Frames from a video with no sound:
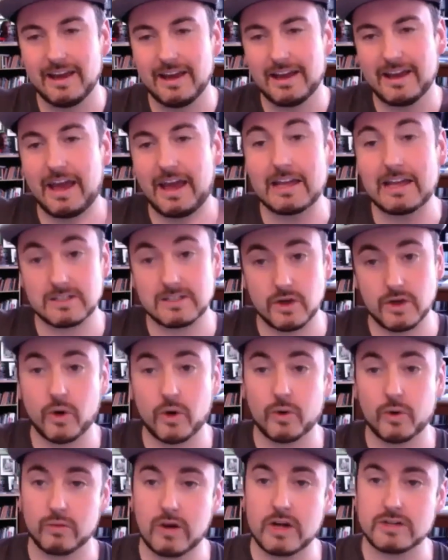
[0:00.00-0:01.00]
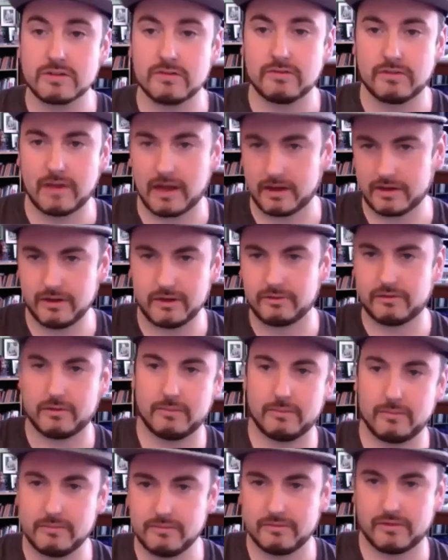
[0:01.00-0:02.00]
he has the old Russian flag, you know,
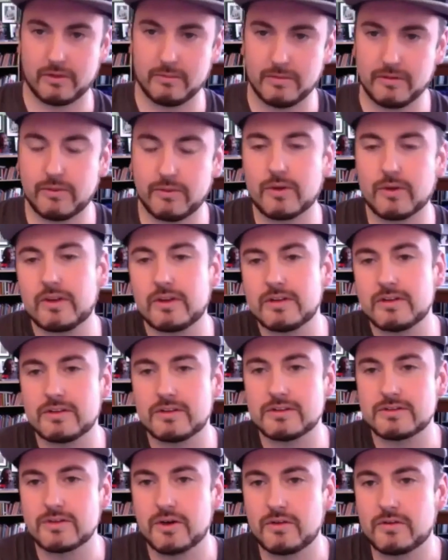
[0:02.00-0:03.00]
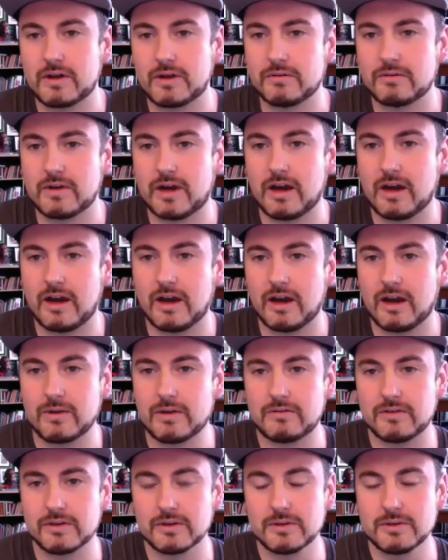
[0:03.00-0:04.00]
from before the Soviet
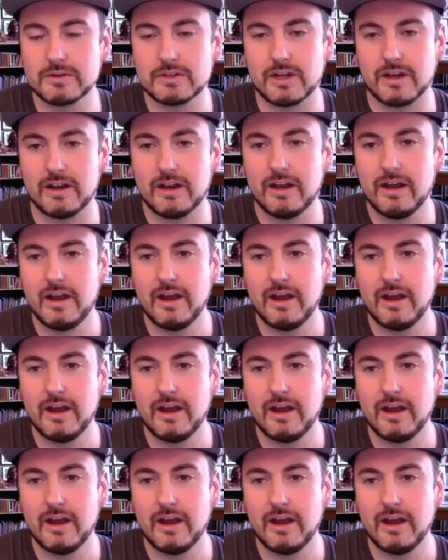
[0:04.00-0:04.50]
revolution.